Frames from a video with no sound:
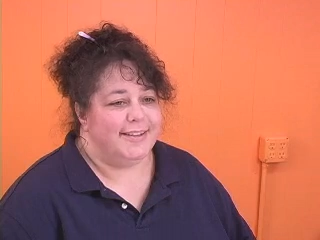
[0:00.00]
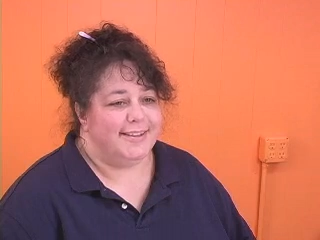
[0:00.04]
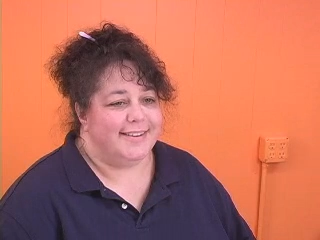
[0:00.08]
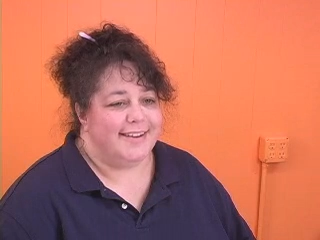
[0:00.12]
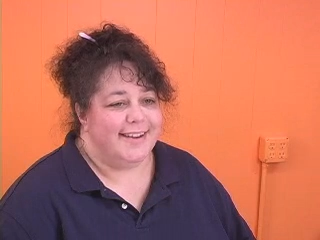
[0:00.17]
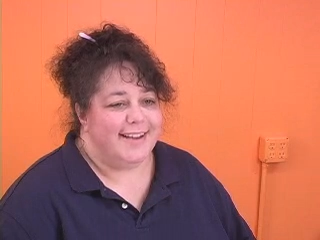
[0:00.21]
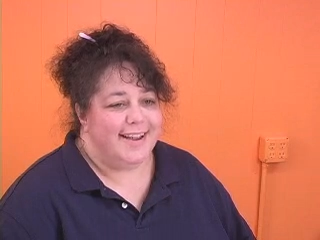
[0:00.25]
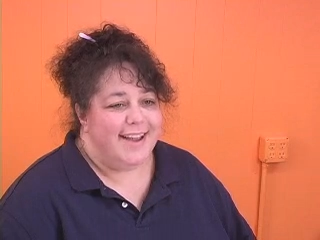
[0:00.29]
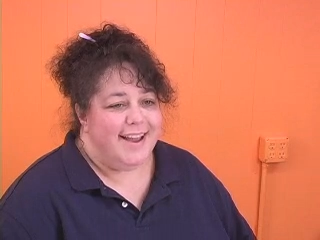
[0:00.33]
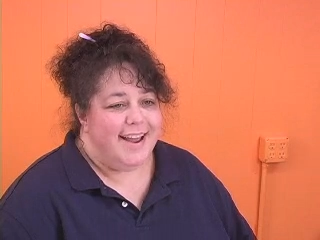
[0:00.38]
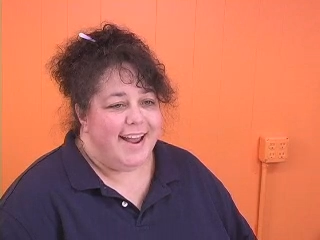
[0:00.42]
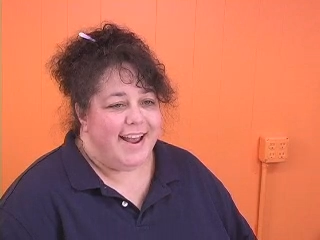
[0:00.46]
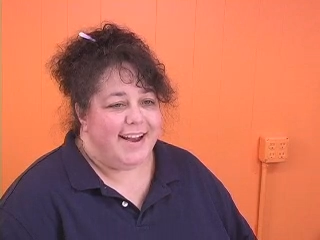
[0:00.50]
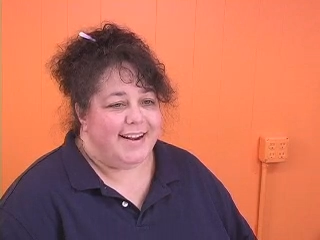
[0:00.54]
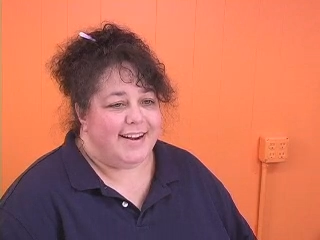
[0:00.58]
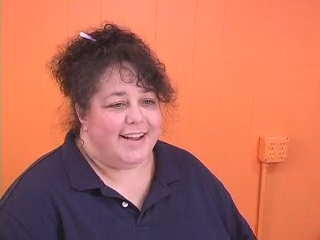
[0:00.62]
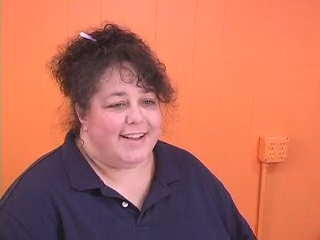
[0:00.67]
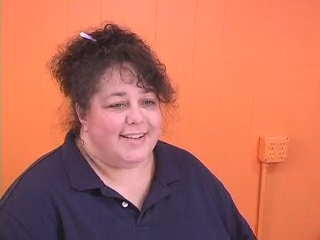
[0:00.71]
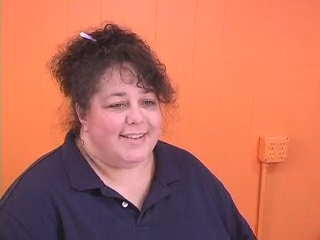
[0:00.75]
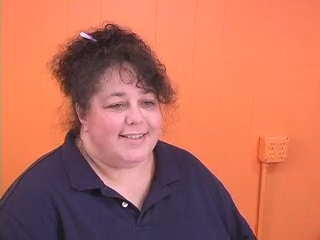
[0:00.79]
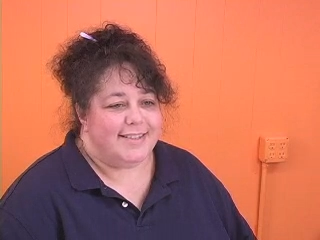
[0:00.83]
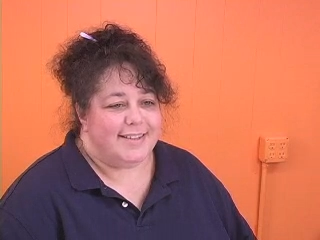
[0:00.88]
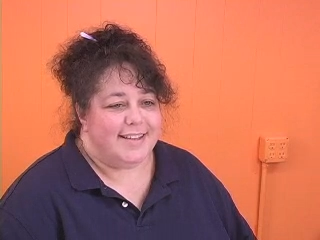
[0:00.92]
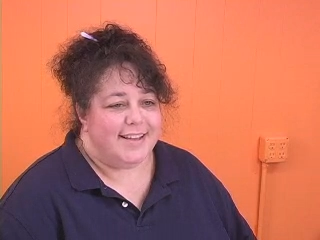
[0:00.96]
And I
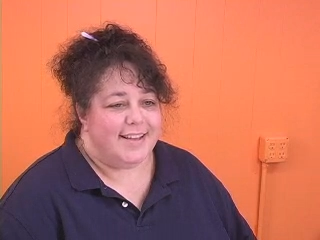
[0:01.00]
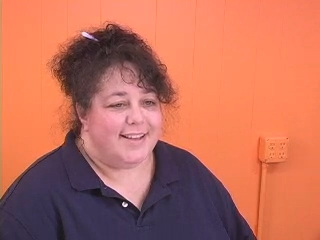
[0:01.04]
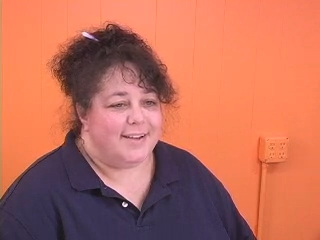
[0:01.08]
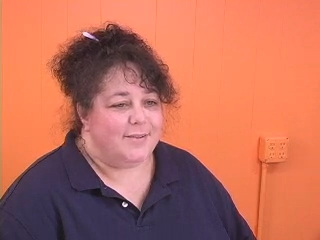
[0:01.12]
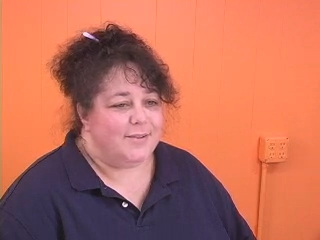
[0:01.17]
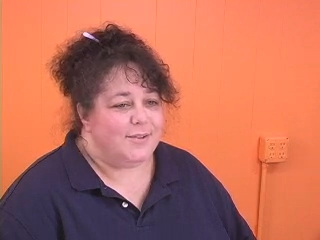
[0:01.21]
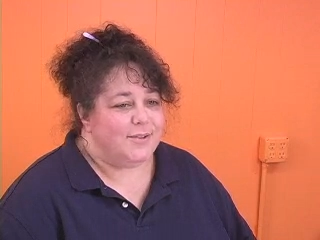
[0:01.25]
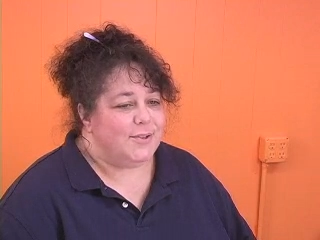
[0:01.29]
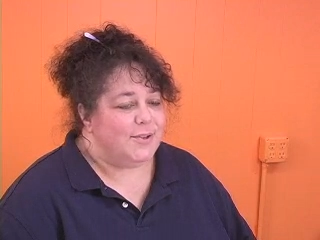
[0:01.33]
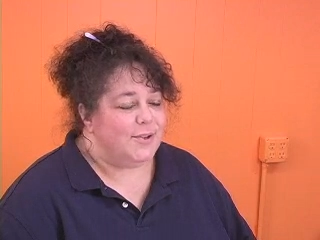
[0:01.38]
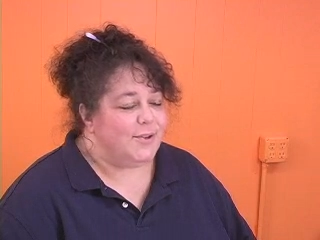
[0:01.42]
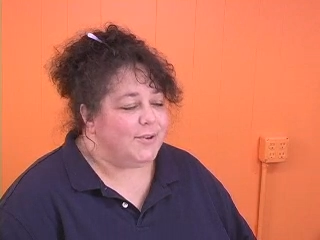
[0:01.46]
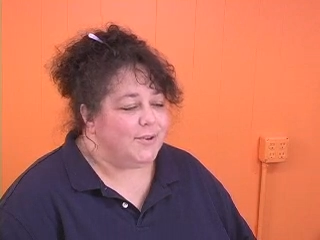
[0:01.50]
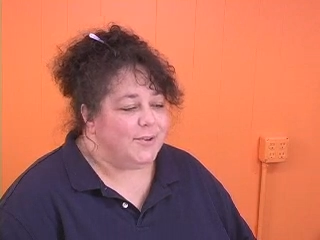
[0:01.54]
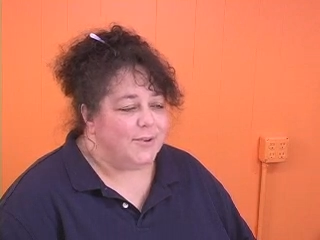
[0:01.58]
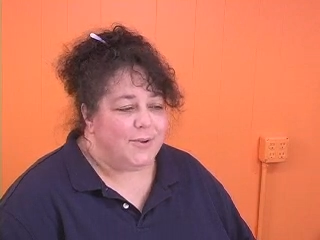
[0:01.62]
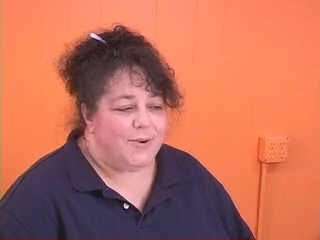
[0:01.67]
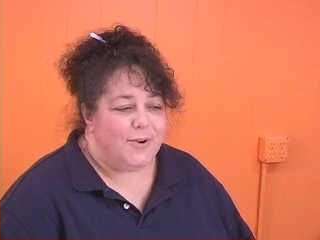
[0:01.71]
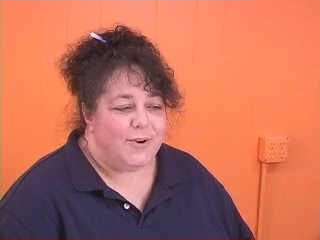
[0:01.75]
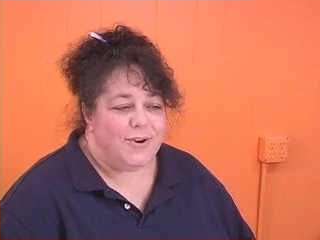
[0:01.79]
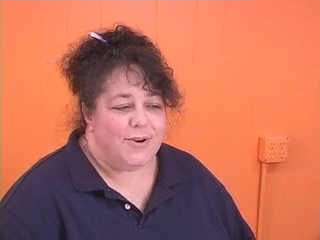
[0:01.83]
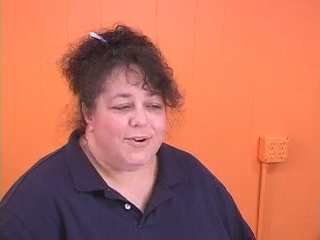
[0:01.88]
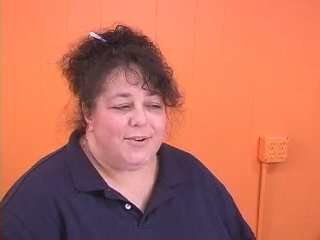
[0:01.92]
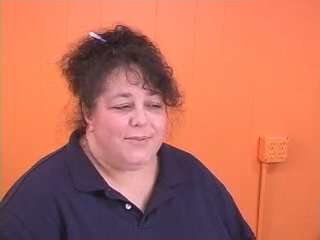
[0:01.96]
said, dear
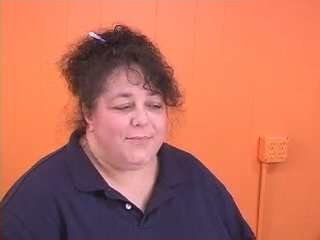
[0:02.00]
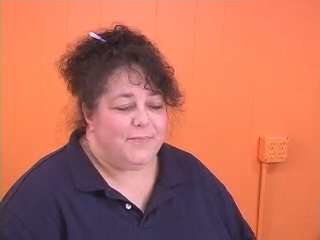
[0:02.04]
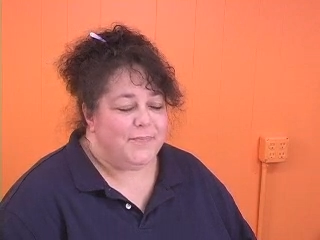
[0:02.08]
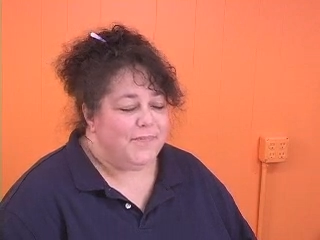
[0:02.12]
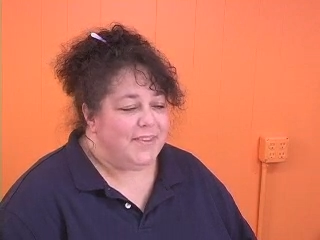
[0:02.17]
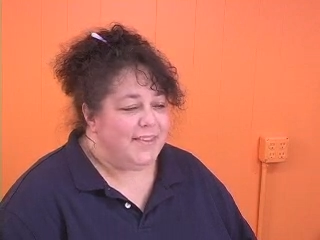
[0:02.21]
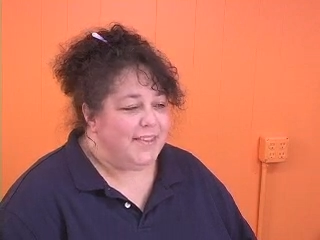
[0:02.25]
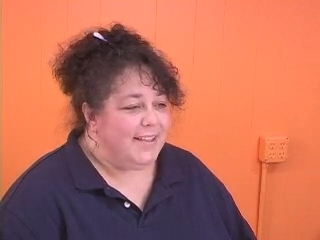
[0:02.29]
Lord,